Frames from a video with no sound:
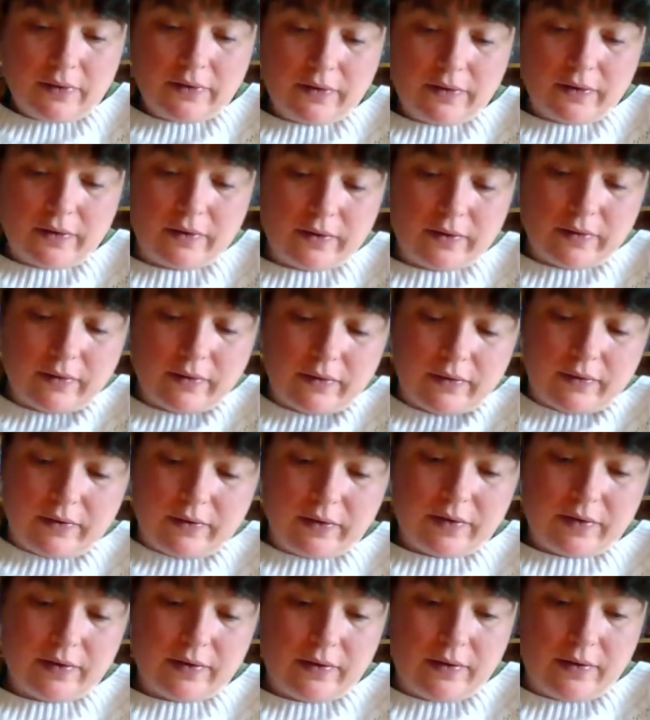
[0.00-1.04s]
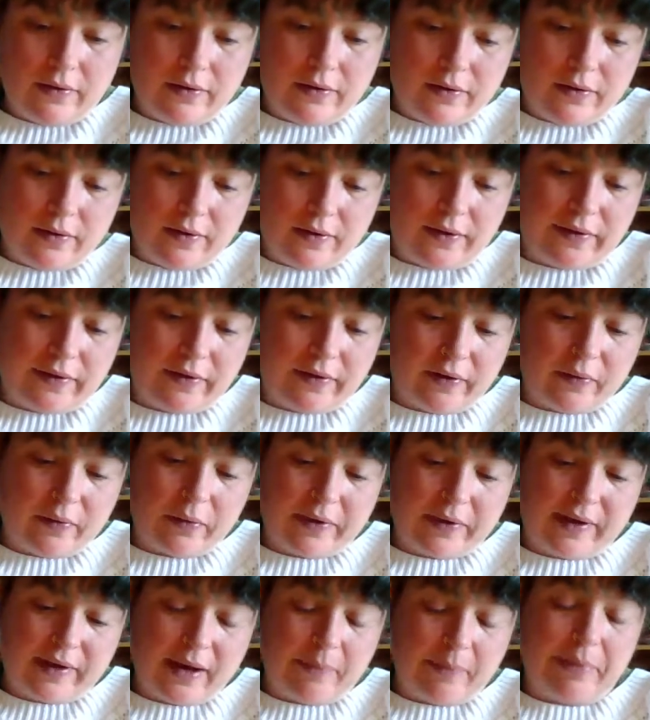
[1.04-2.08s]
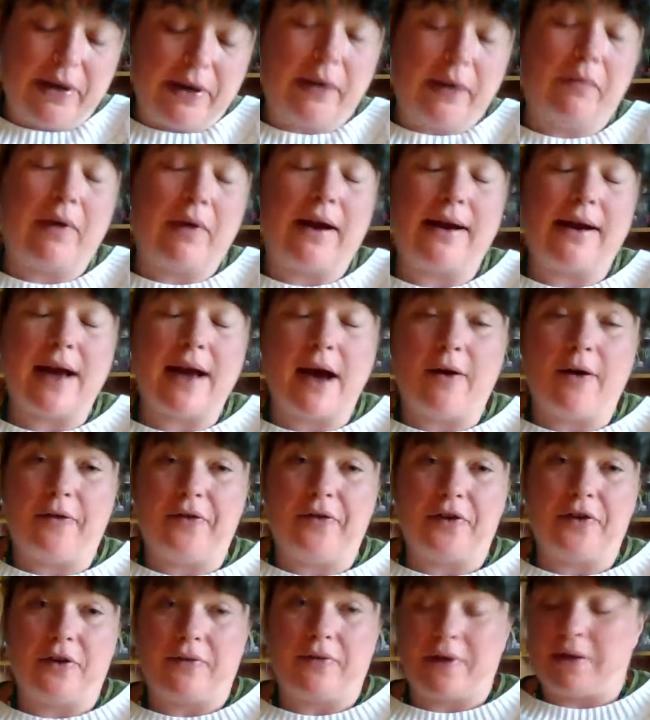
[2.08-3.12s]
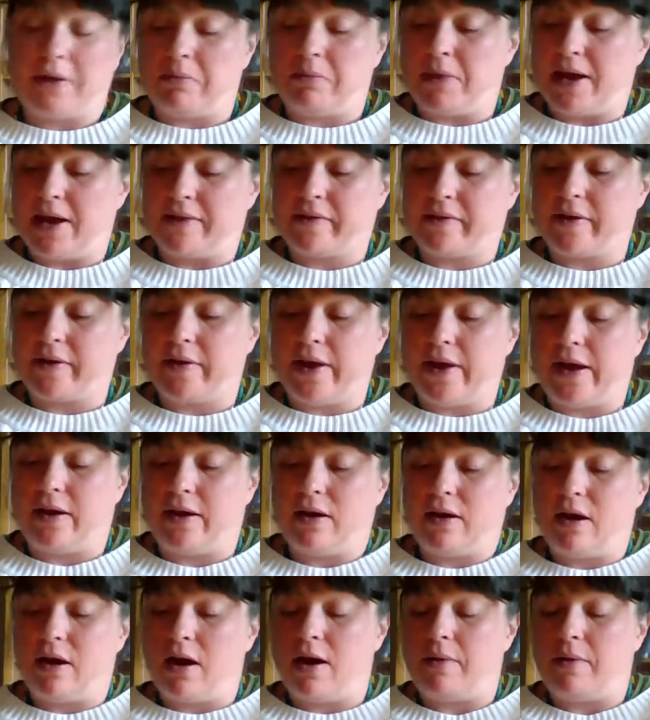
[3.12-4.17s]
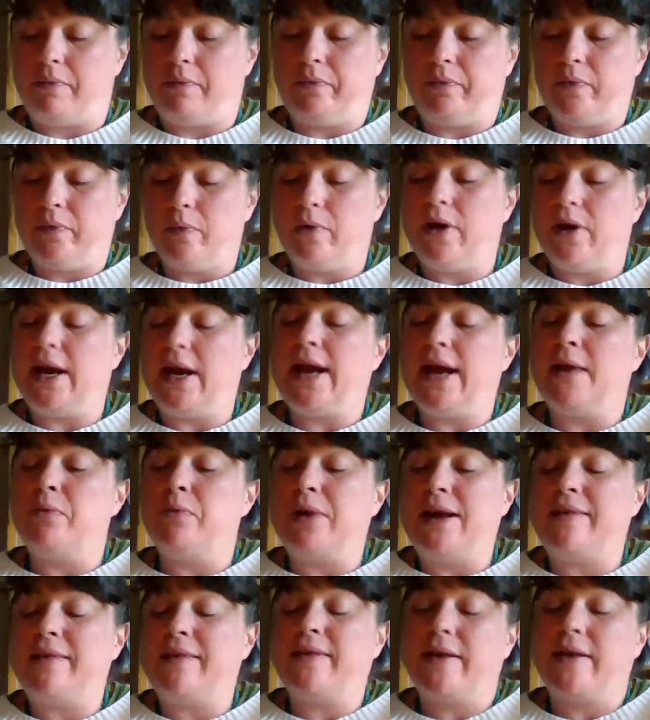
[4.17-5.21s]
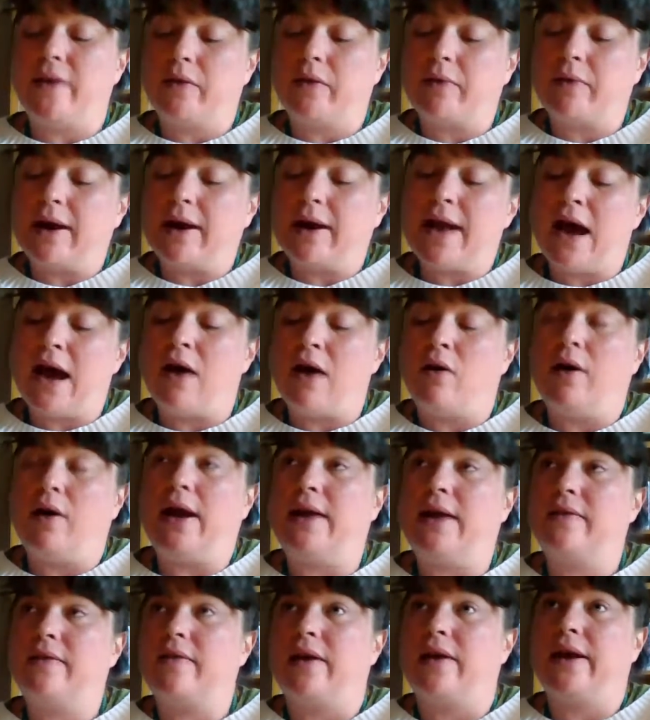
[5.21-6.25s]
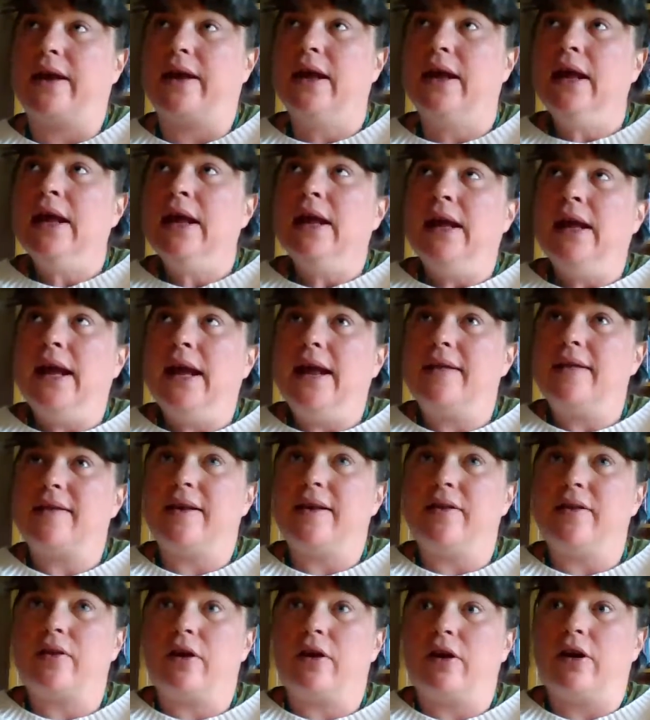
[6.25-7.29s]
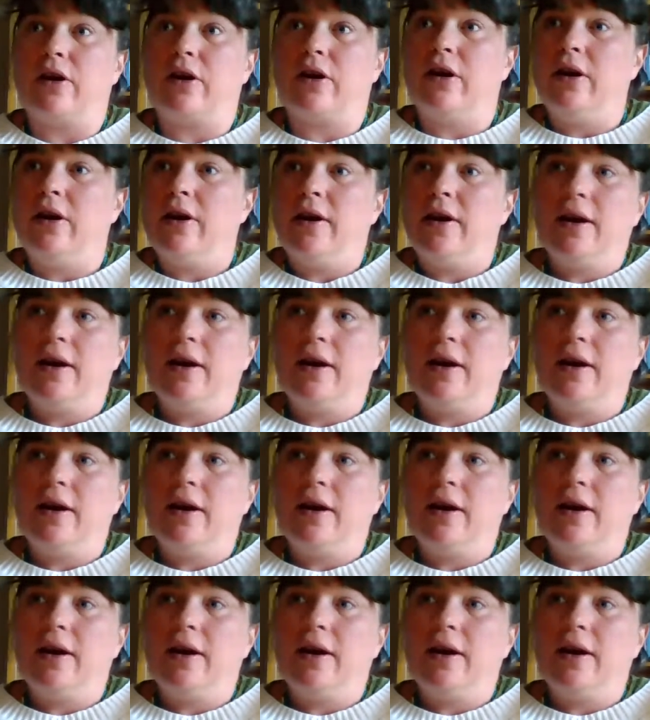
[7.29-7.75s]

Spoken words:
So this is what's happening right now for divine masculine. Well, and when I say like right now, it's like it's either